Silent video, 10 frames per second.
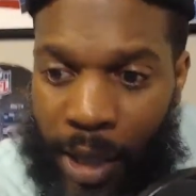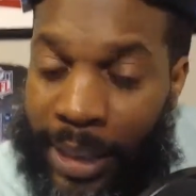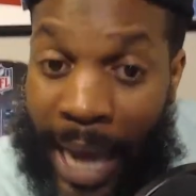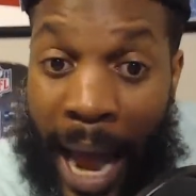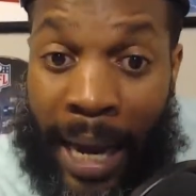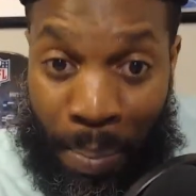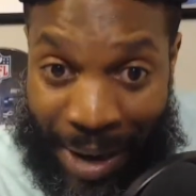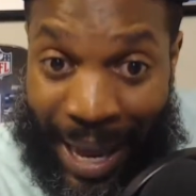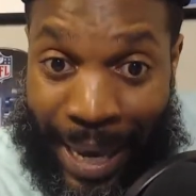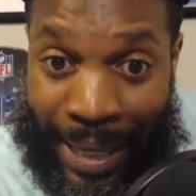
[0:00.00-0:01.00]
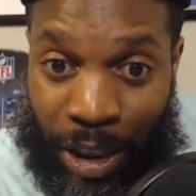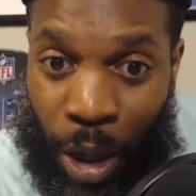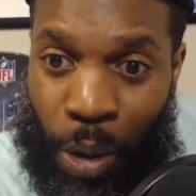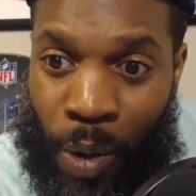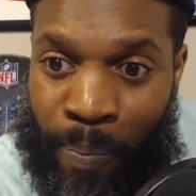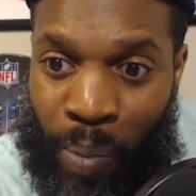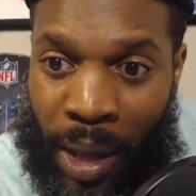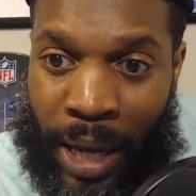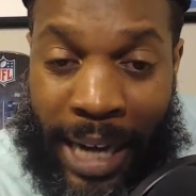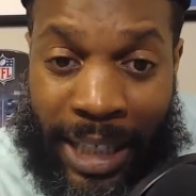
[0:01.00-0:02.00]
this guy can play. So
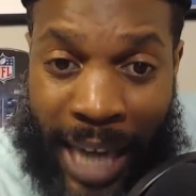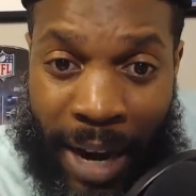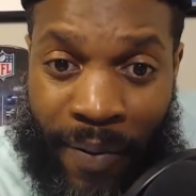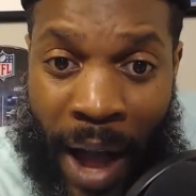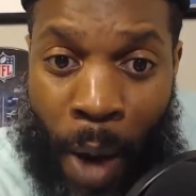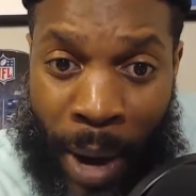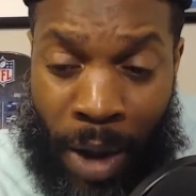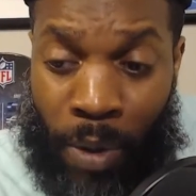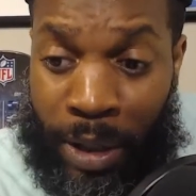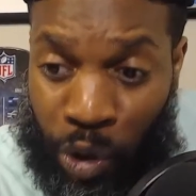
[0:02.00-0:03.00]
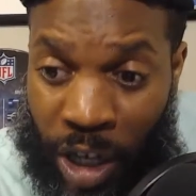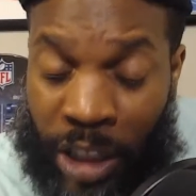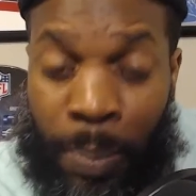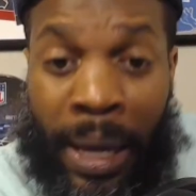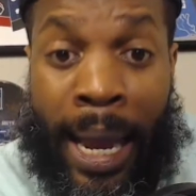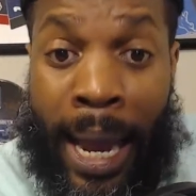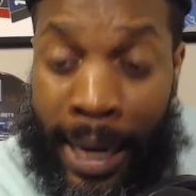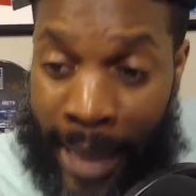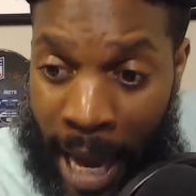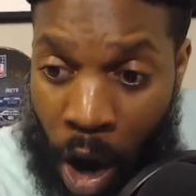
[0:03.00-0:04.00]
they just got to find trust me,
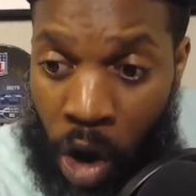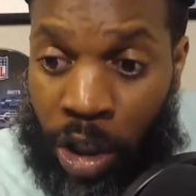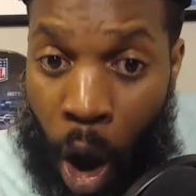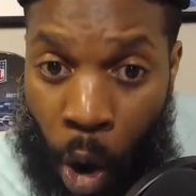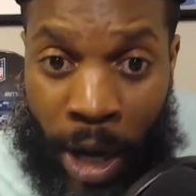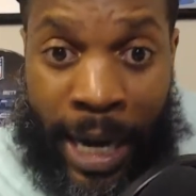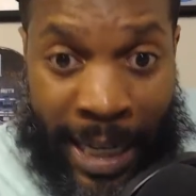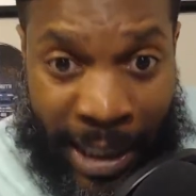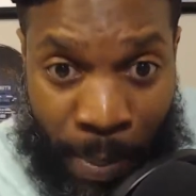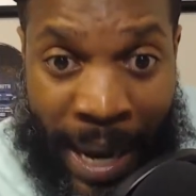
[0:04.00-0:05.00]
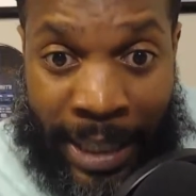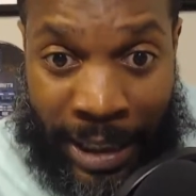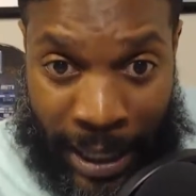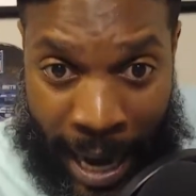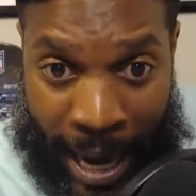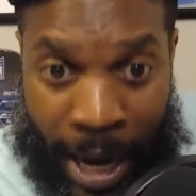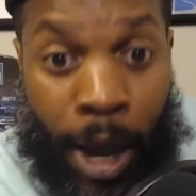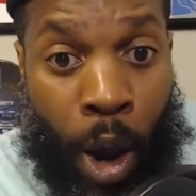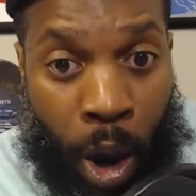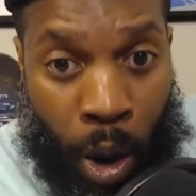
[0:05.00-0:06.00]
they are talking in these meetings today
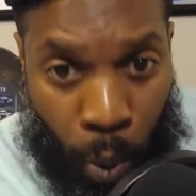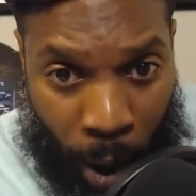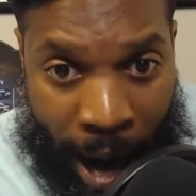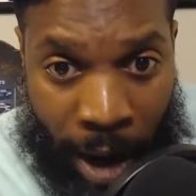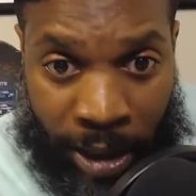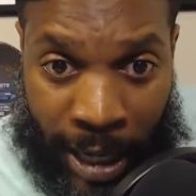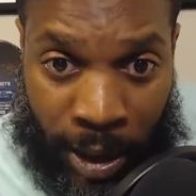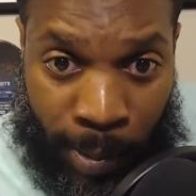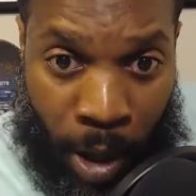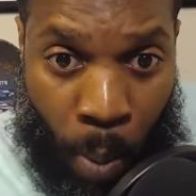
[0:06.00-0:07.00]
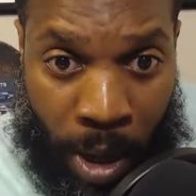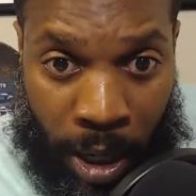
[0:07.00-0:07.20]
how Taysom Hill going